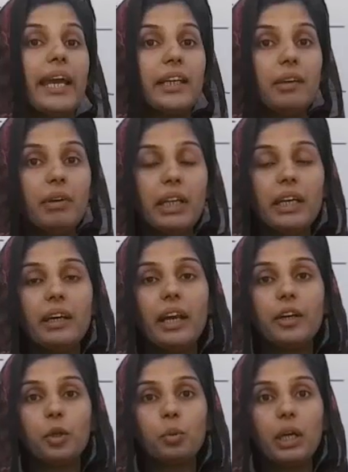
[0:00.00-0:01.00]
activity
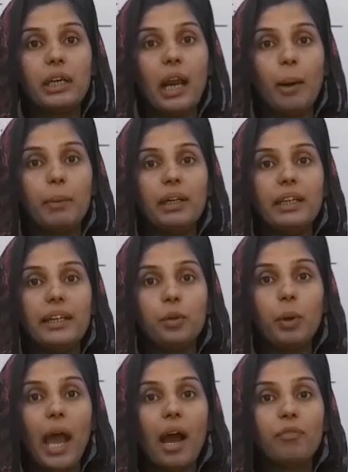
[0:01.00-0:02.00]
related to the grammar
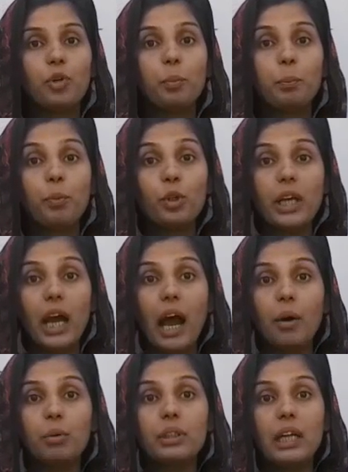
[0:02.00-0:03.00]
that you have to put
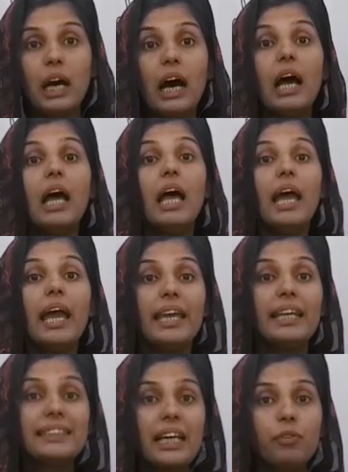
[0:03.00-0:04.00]
out the
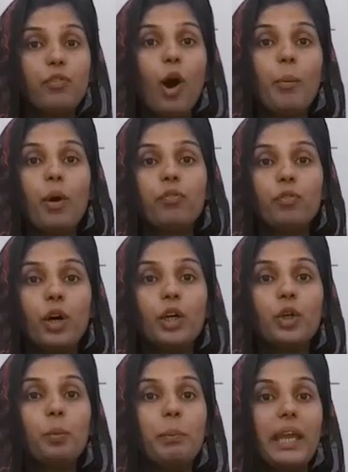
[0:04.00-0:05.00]
exact form of
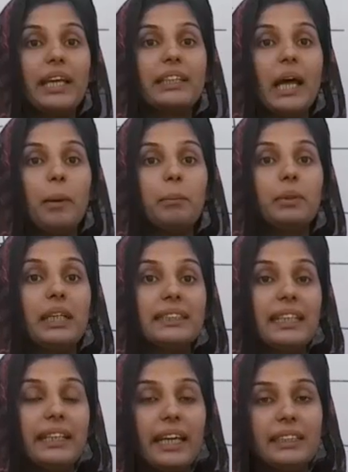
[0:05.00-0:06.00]
word to make them the
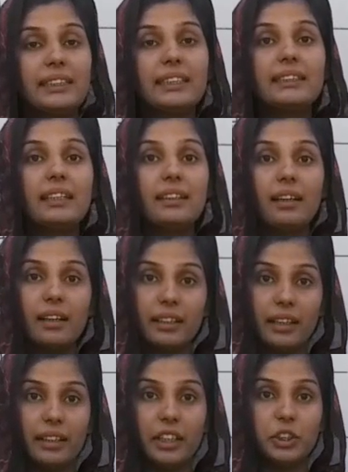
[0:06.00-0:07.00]
sentences, the third
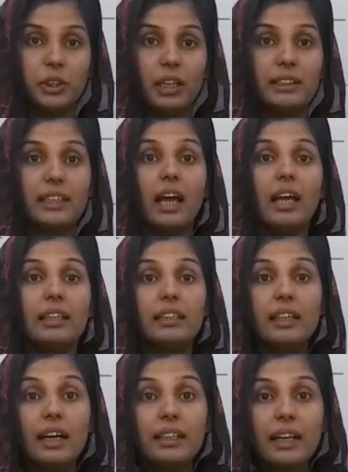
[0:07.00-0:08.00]
conditionals. The
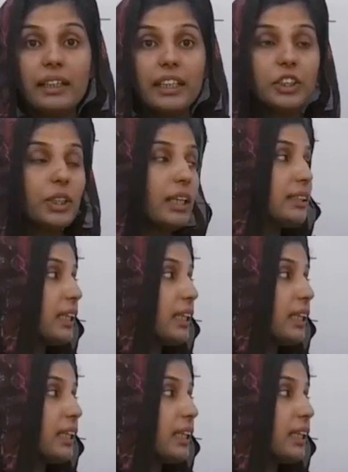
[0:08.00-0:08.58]
third conditionals